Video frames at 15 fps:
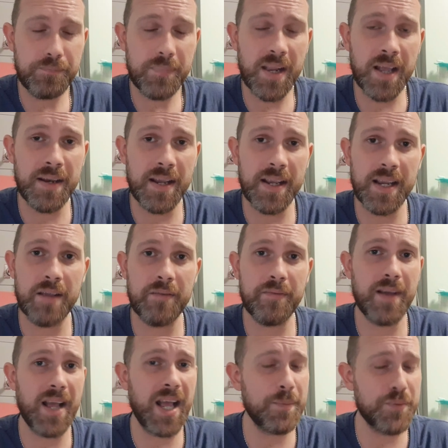And they give
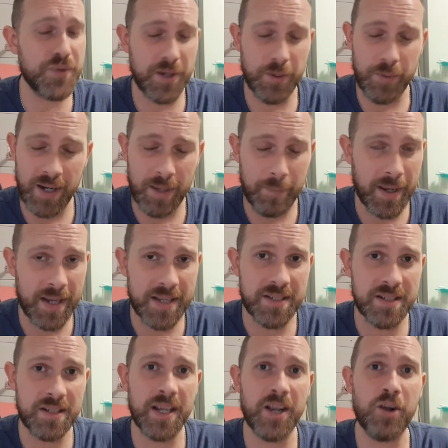absolutely
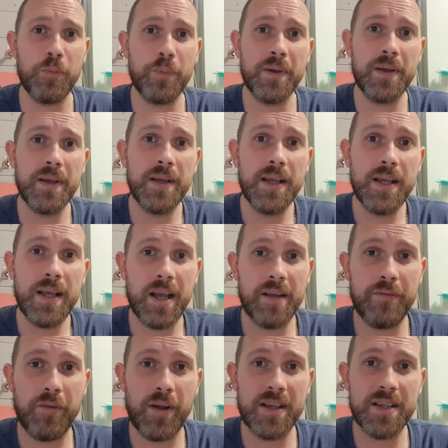amazing help,
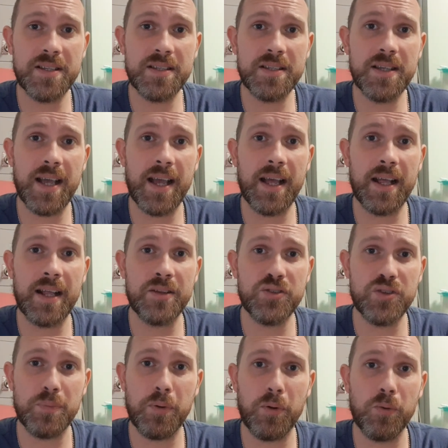advice and
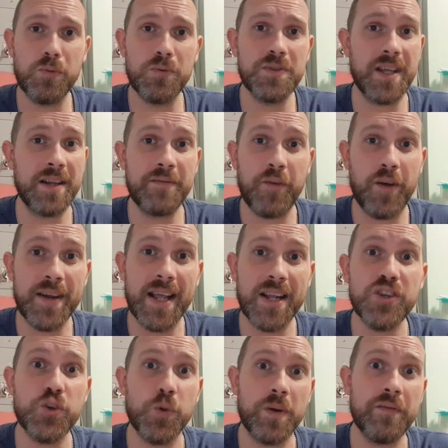support, and
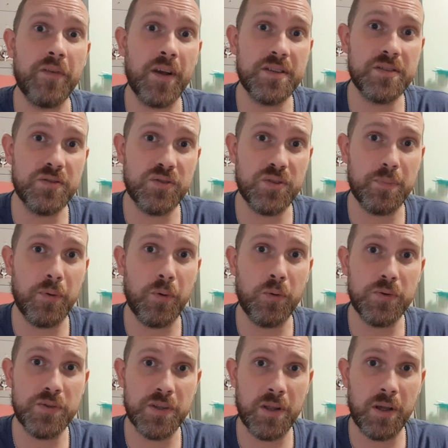financial advice and
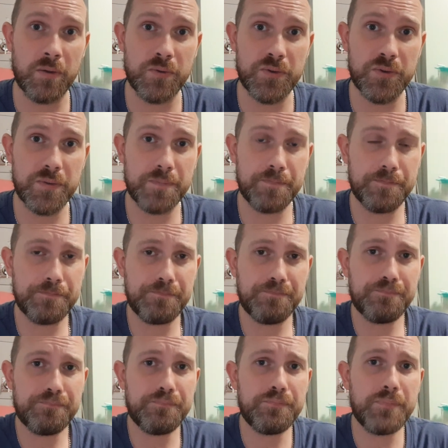support to those
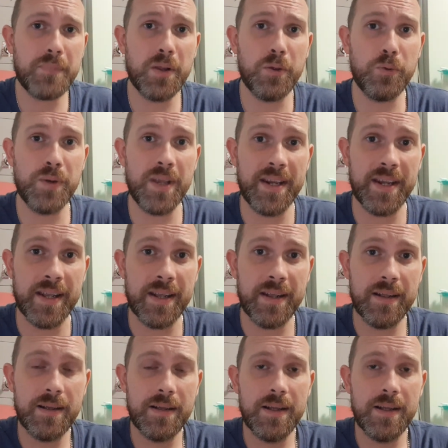who need it